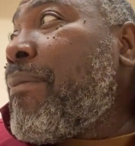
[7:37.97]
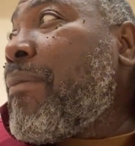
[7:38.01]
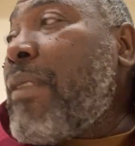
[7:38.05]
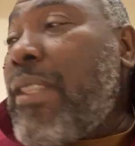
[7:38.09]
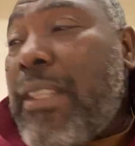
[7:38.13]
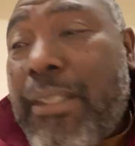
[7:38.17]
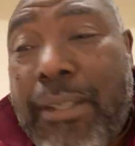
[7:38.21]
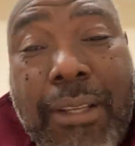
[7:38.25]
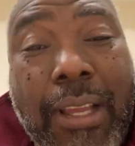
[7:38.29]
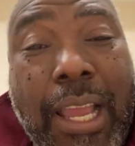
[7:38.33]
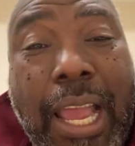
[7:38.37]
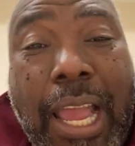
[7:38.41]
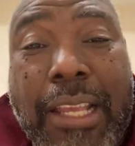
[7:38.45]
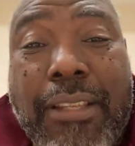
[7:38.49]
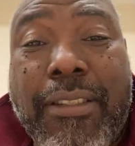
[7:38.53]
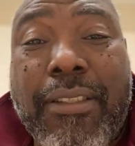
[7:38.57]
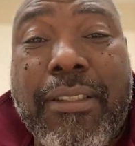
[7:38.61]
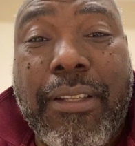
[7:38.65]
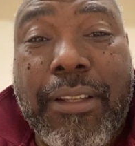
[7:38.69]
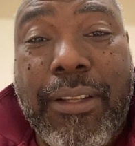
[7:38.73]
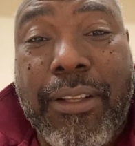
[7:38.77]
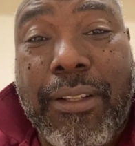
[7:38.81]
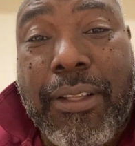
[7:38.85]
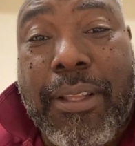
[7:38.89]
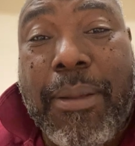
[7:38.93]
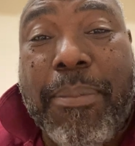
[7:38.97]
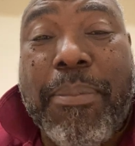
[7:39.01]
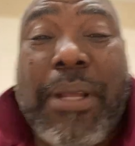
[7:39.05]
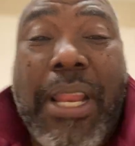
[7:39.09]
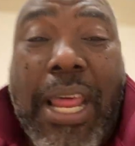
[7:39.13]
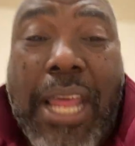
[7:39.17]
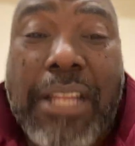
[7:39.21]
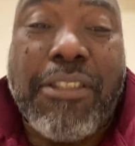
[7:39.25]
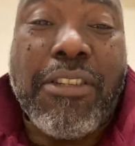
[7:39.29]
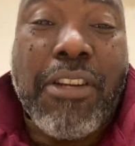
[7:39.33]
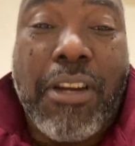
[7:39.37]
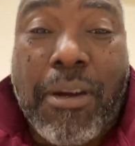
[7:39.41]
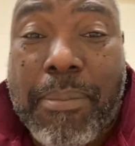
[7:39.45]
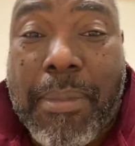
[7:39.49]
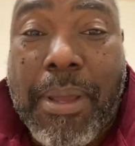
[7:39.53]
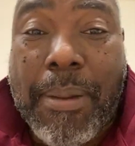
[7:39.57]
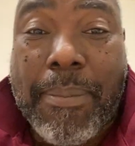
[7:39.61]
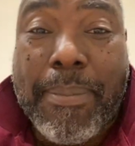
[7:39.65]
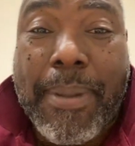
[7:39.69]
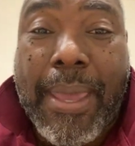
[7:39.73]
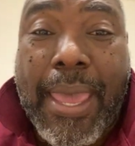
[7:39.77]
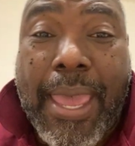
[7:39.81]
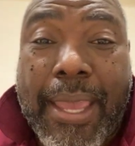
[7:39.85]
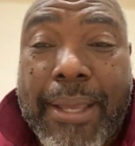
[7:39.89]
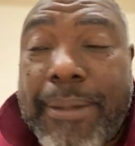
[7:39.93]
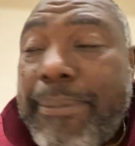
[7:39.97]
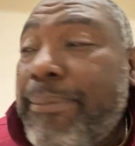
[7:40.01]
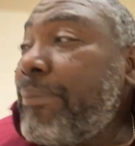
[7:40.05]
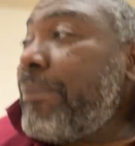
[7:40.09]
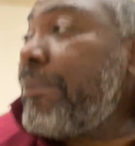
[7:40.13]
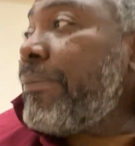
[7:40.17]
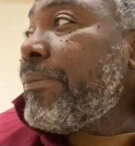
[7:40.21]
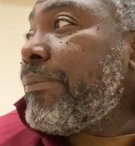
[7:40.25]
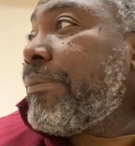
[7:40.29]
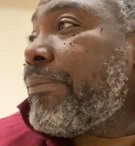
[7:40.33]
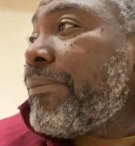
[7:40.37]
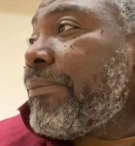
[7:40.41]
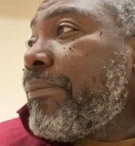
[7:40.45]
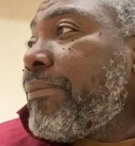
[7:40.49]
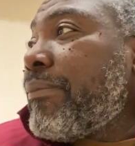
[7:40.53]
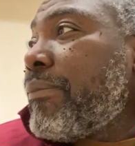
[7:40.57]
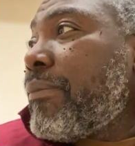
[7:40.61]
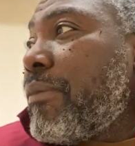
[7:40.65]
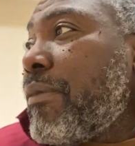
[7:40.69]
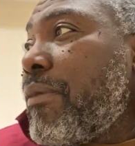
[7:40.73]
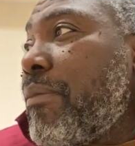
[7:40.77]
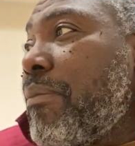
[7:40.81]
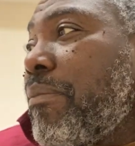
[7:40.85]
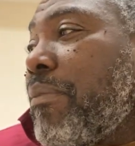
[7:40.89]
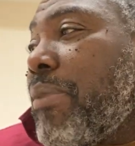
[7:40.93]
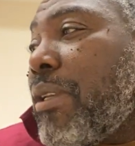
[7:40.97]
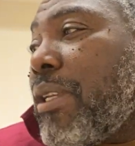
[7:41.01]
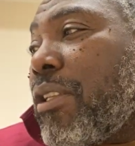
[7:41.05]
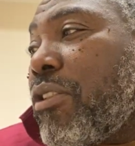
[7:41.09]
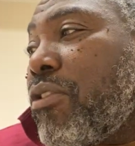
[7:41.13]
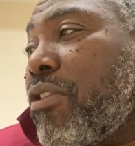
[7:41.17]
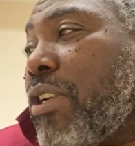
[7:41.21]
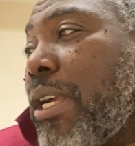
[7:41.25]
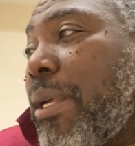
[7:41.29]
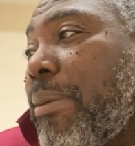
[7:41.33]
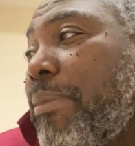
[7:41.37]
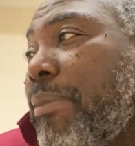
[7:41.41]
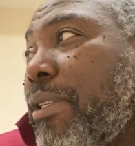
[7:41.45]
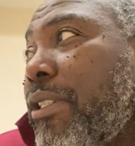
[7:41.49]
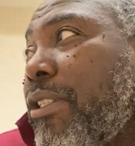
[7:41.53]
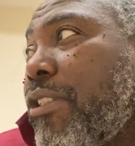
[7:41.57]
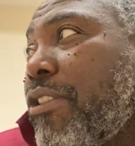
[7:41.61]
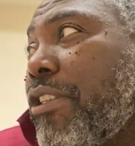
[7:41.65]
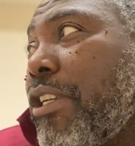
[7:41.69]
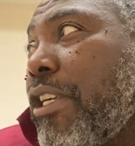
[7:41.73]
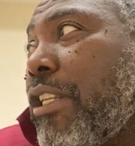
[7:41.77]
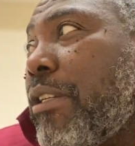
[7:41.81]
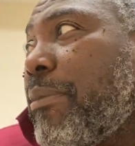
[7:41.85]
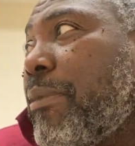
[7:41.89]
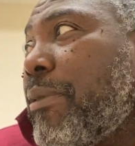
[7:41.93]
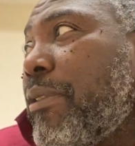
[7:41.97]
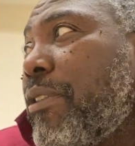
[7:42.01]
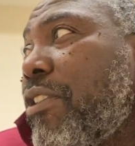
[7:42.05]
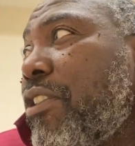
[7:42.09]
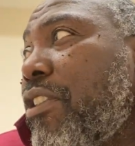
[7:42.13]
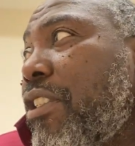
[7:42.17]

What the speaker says: So I stood there, but I turned my back, trying to be a gentleman and